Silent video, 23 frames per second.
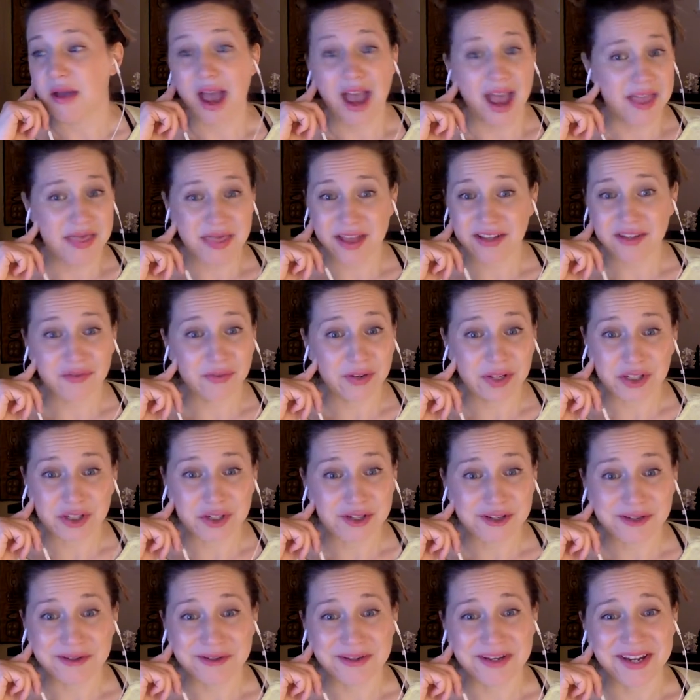and that's fine
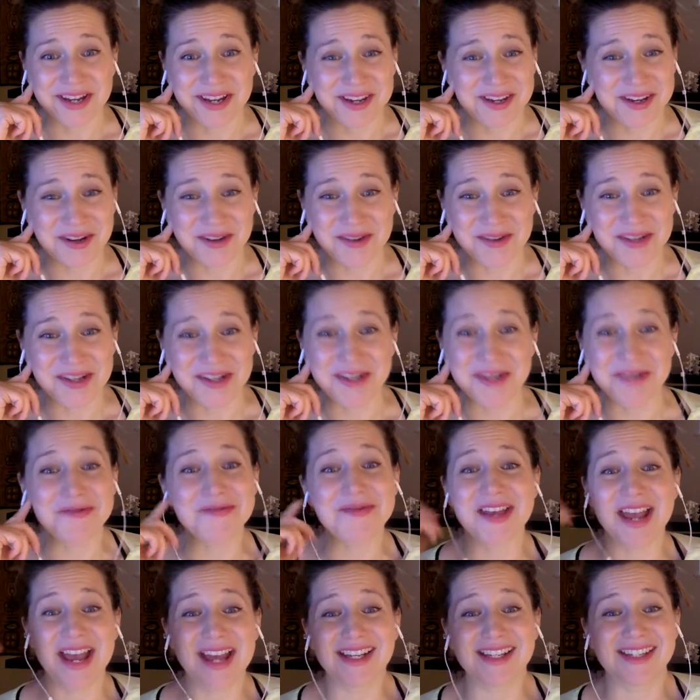too. Like, you
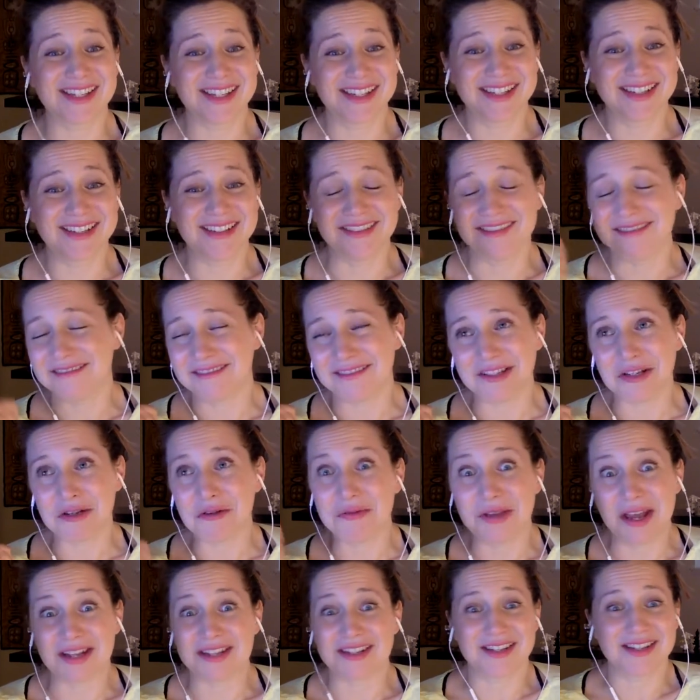get to
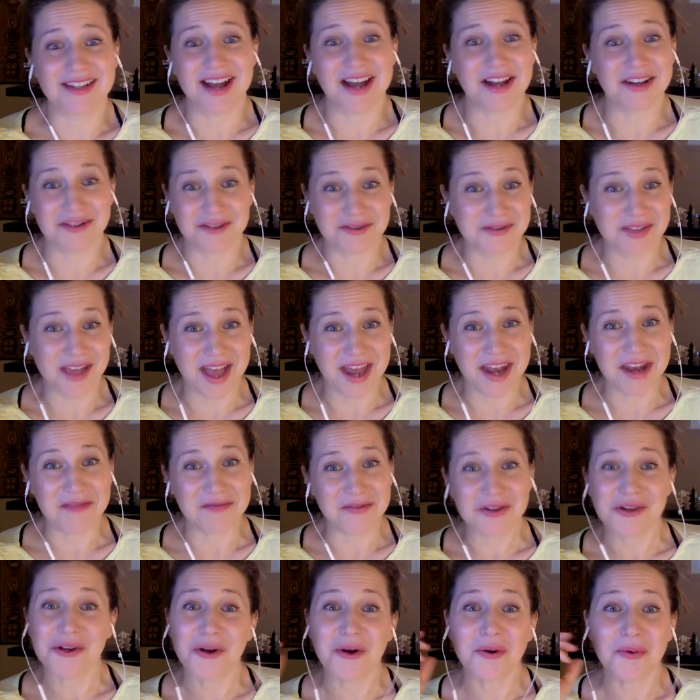not do that if
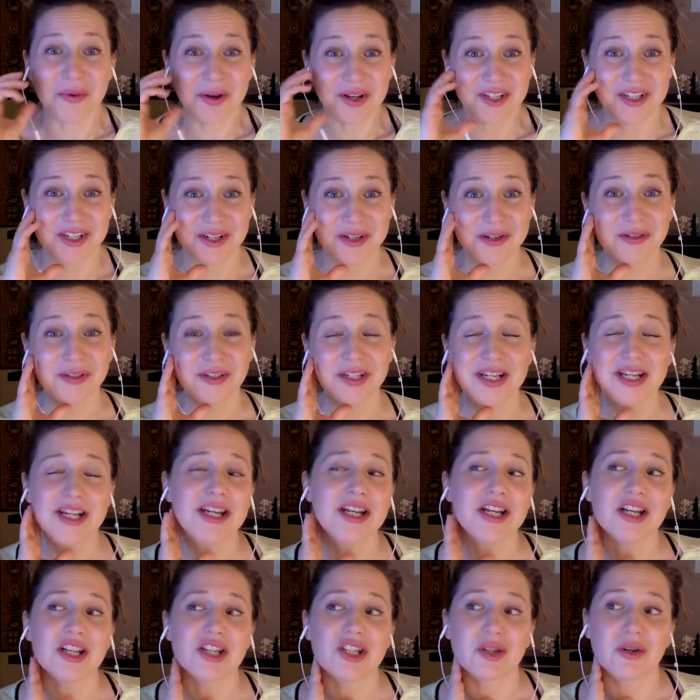you don't want to.
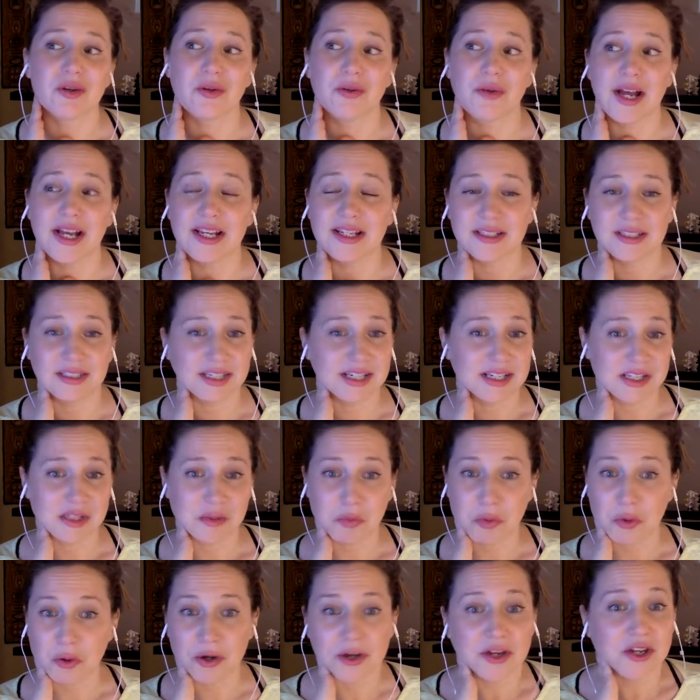So I
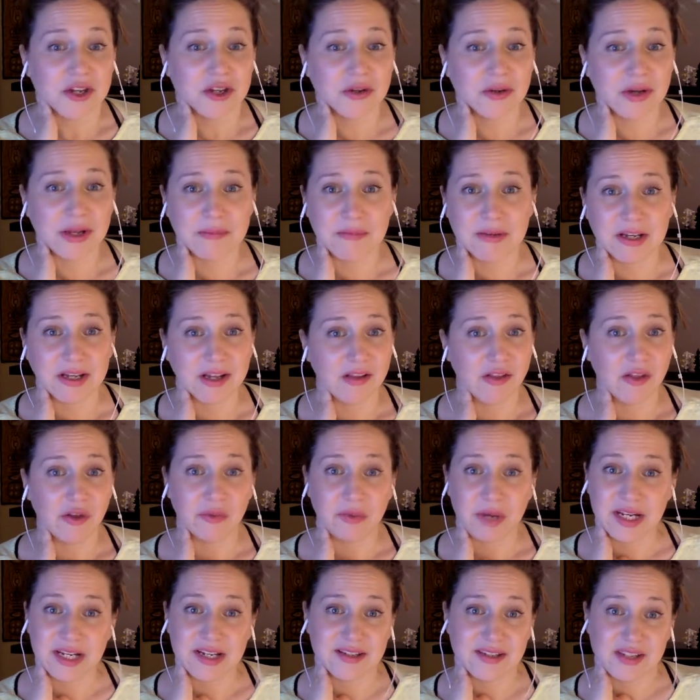support you in making the
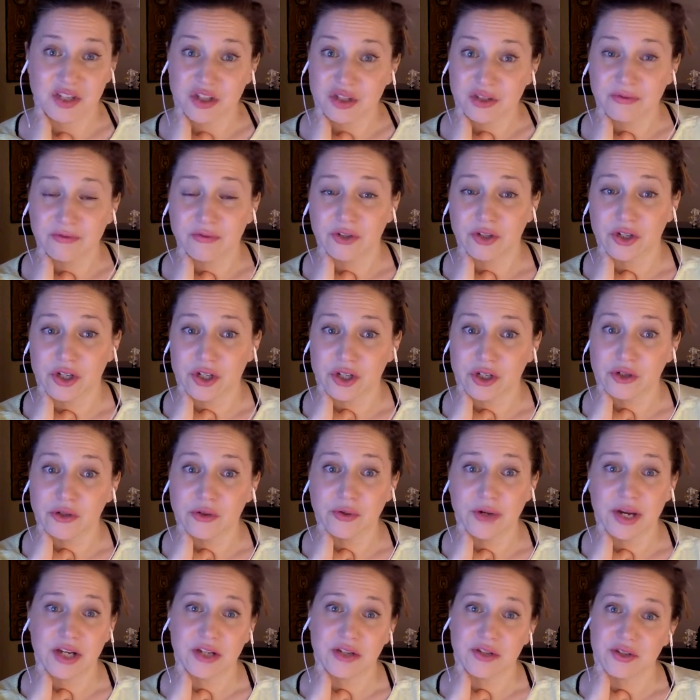right decision for
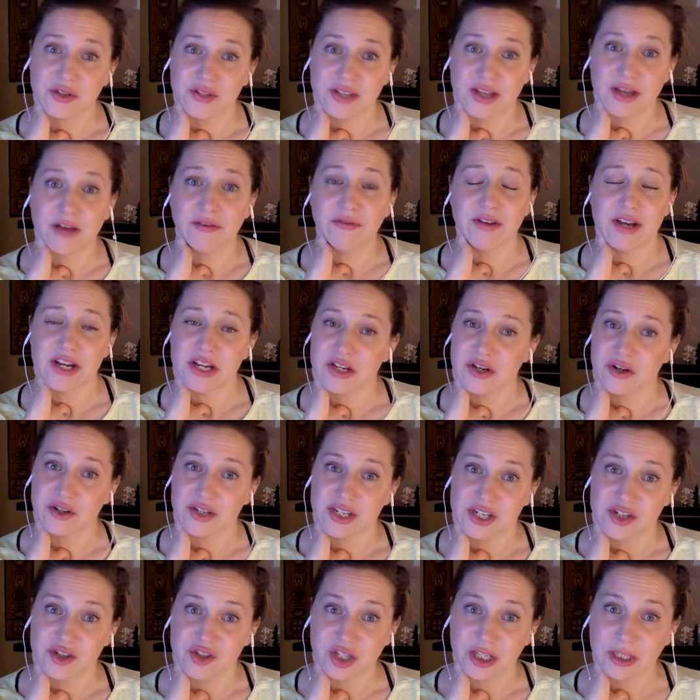you and yourself and your
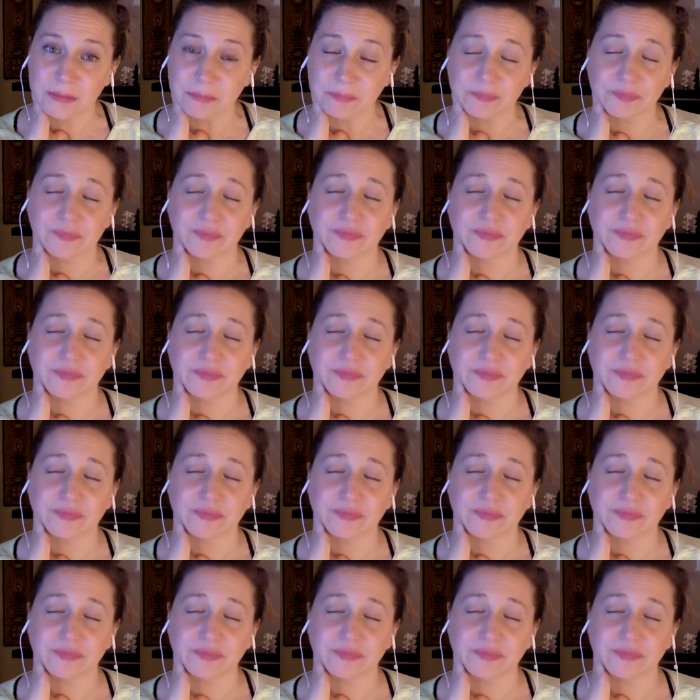teaching.